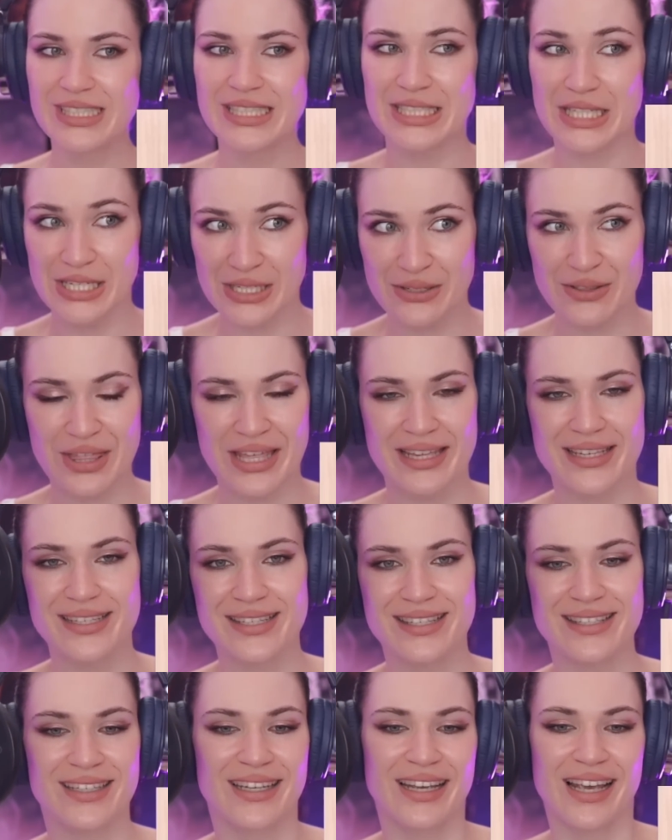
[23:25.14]
to
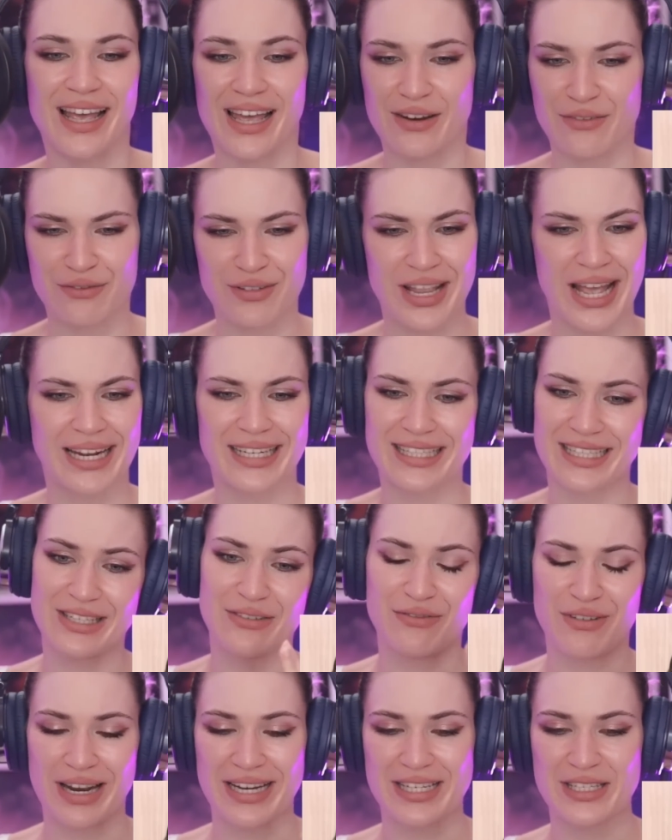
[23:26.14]
this and react to
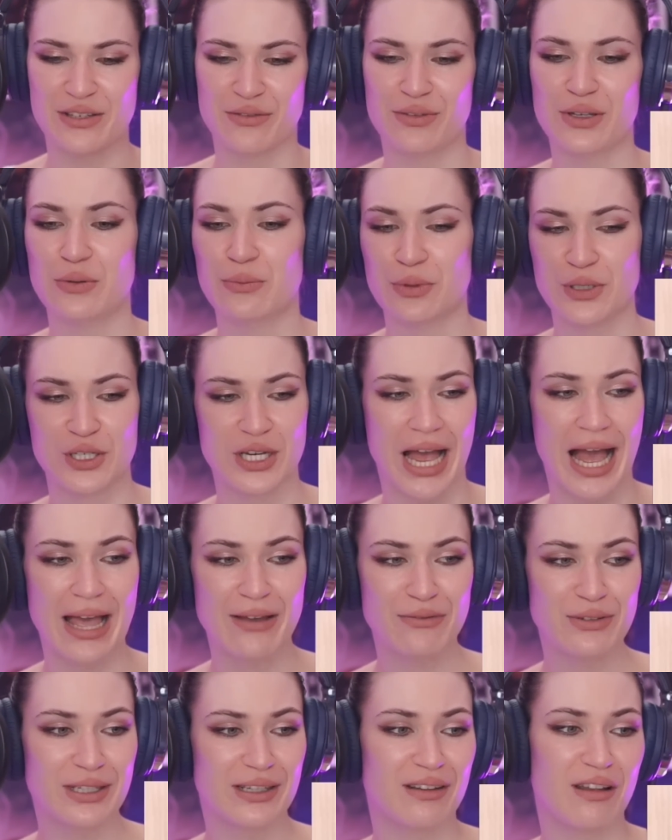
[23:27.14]
the rest of it, which
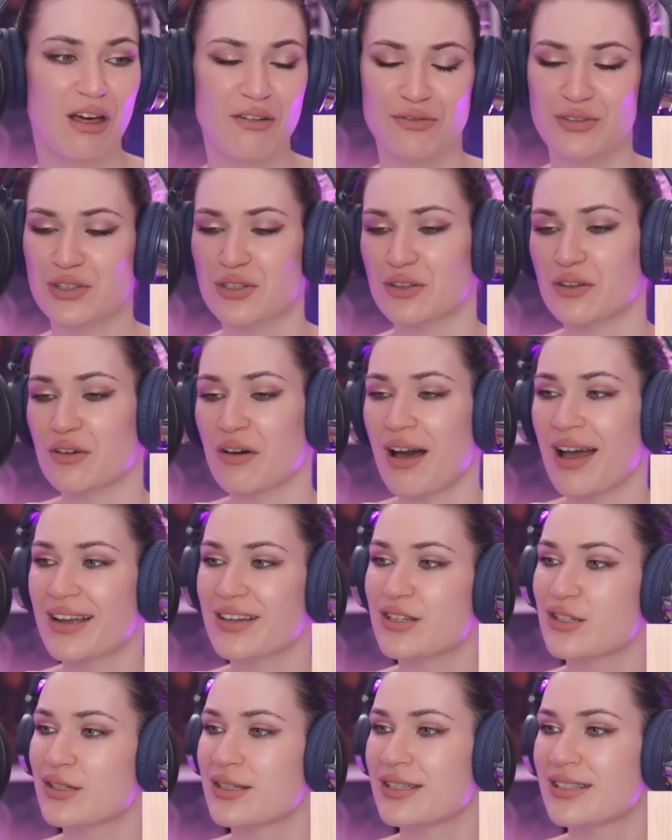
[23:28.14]
I would love to, I
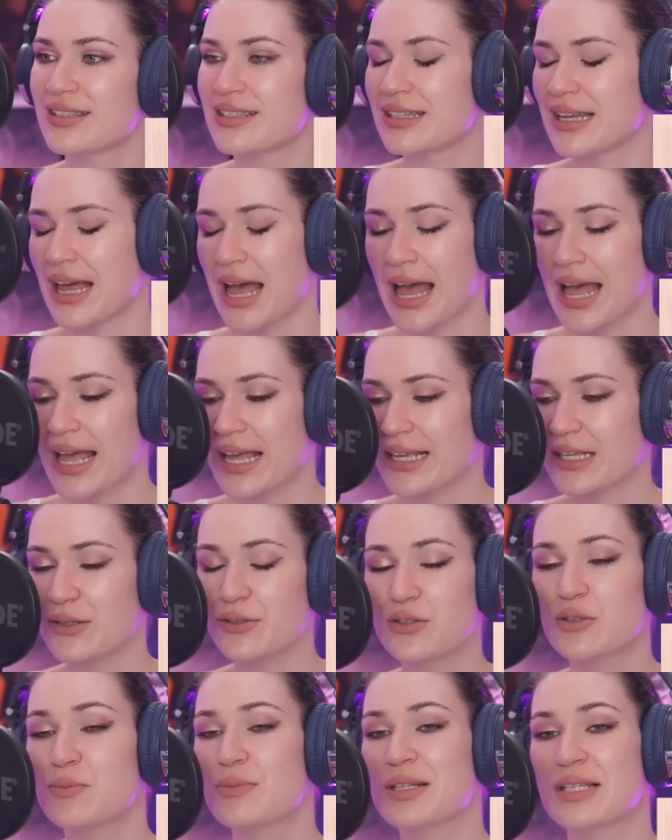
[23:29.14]
just,
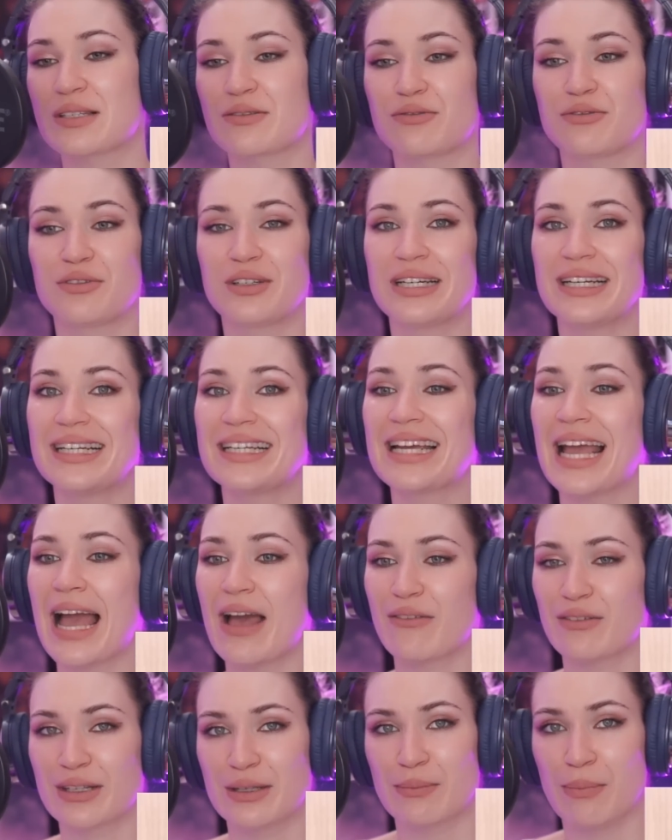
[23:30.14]
YouTube is really
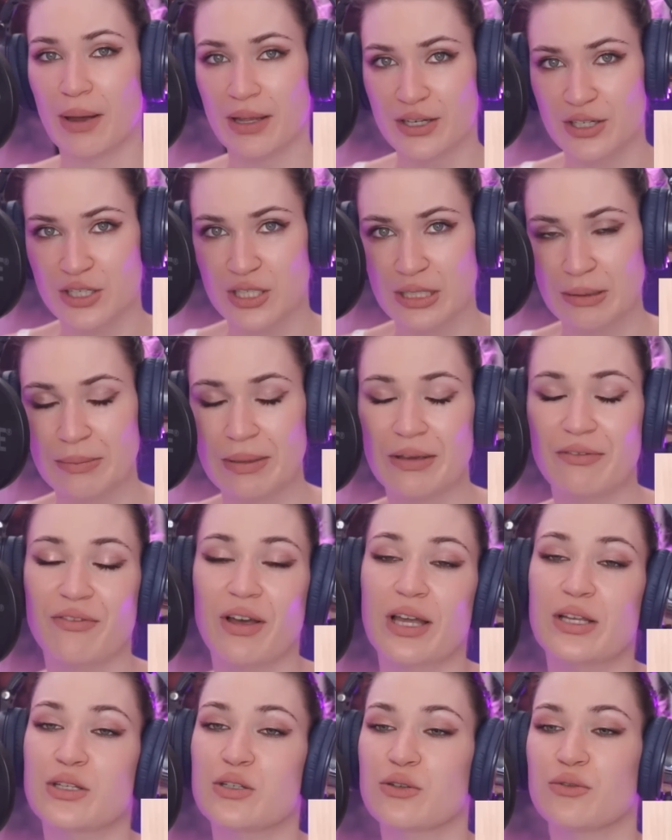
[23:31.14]
heavily punishing me if
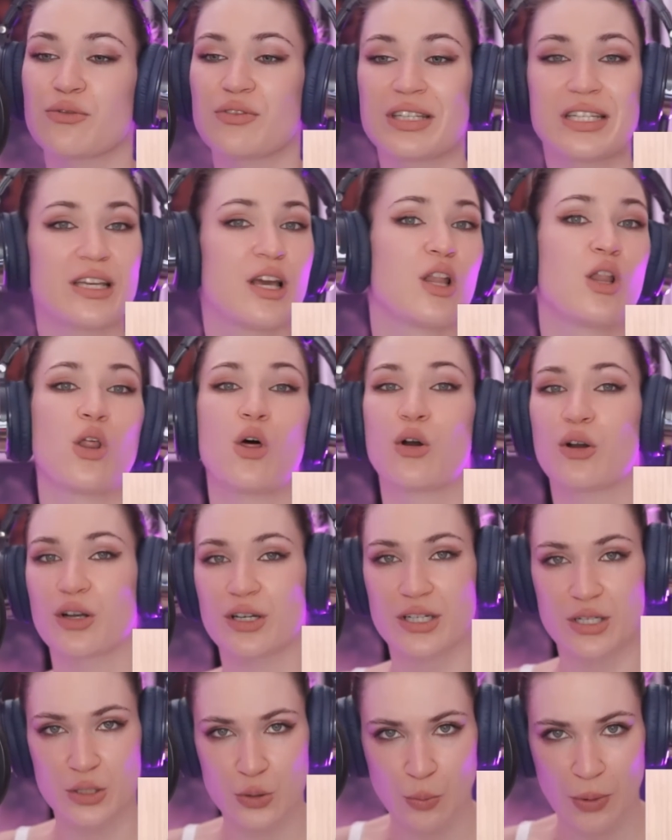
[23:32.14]
I do video
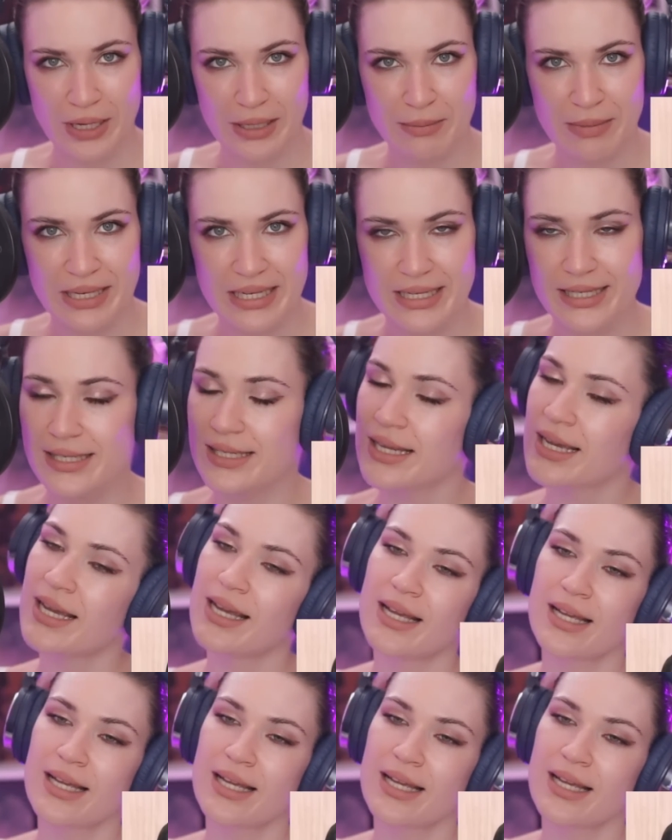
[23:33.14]
longer than 20 minutes.